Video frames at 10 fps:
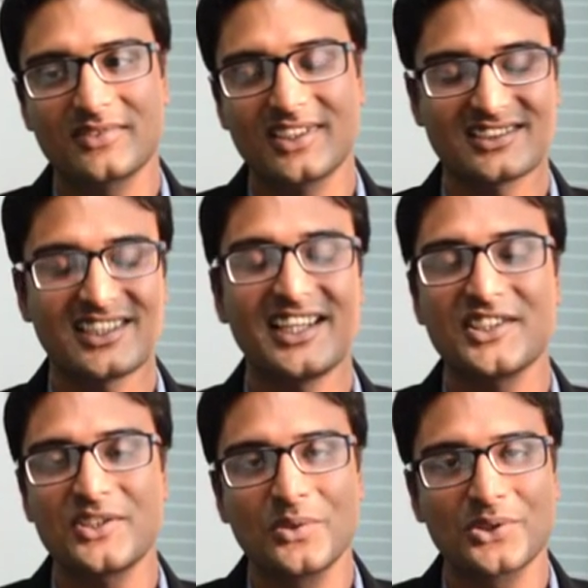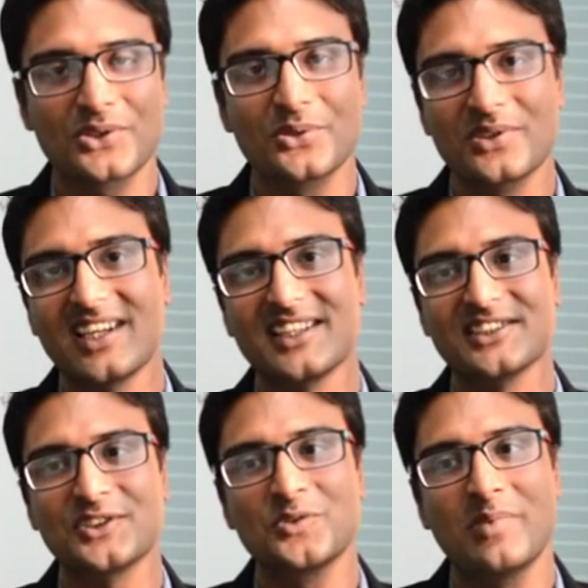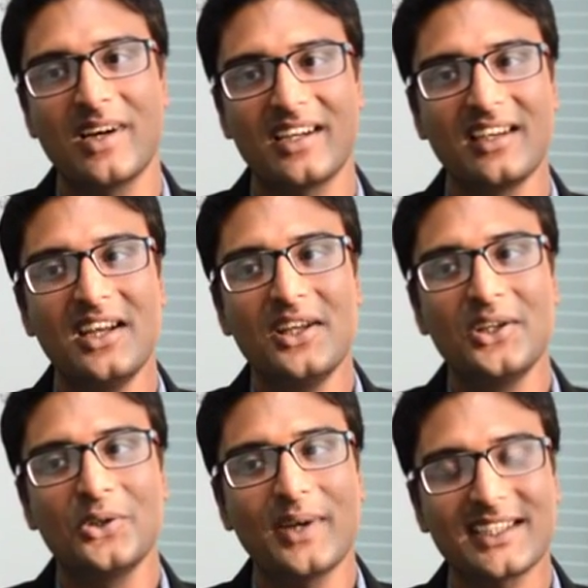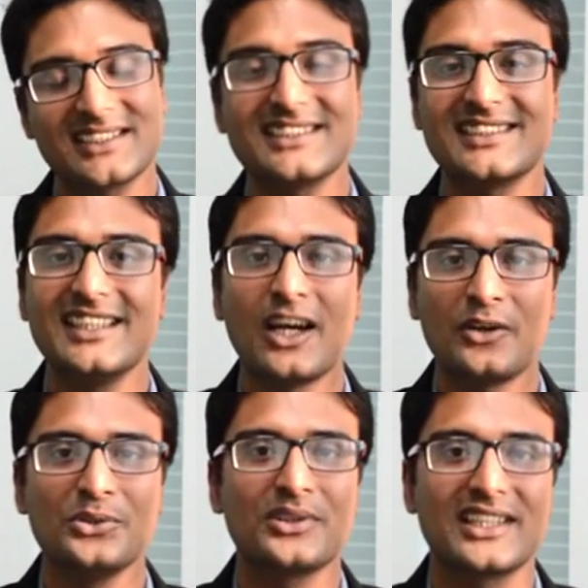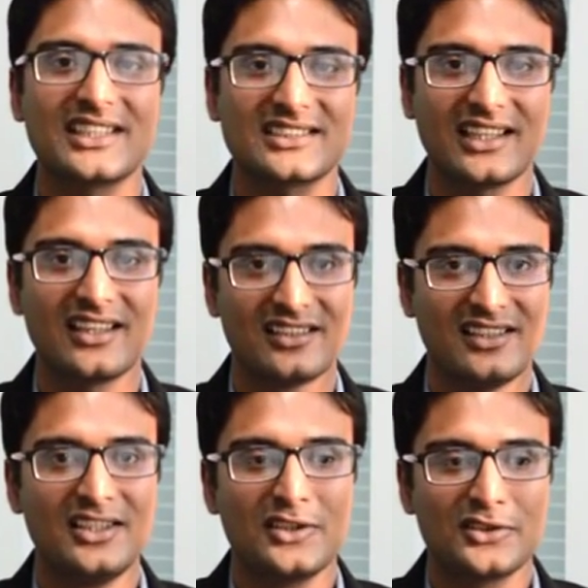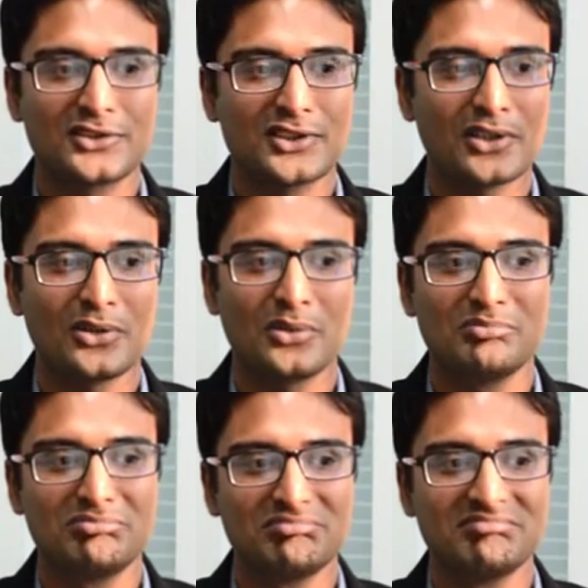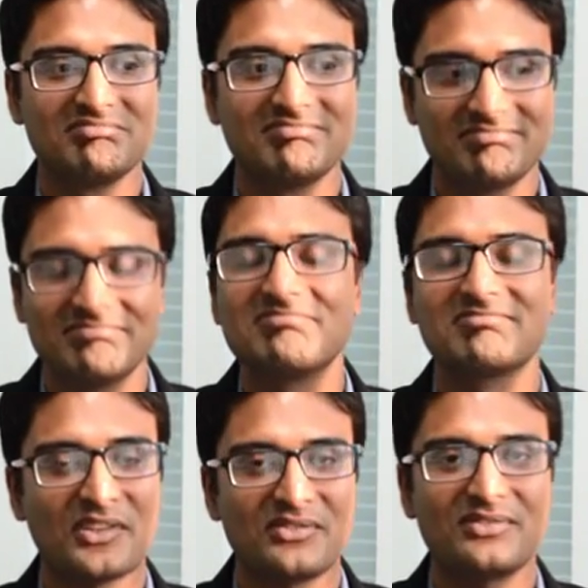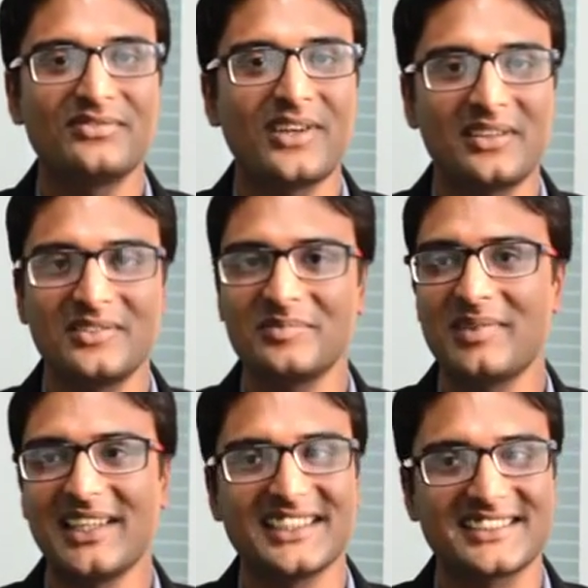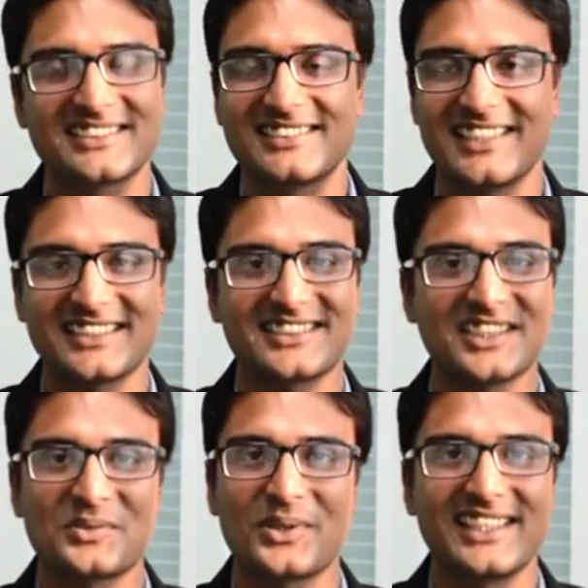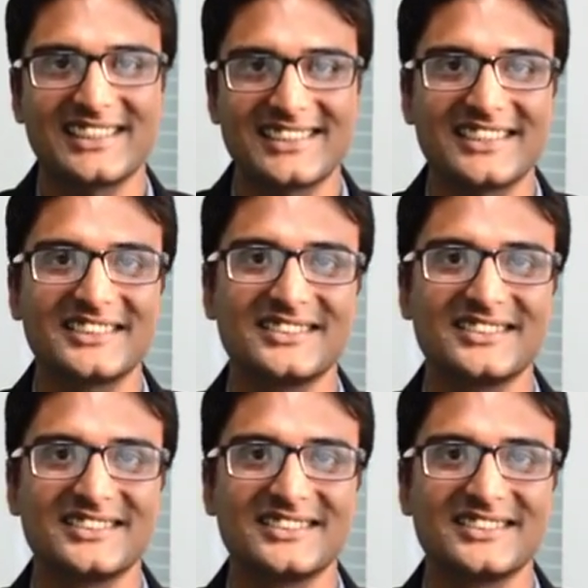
criticize you or scrutinize you, but to actually see how you can excel. So, fun place, that's what I can say.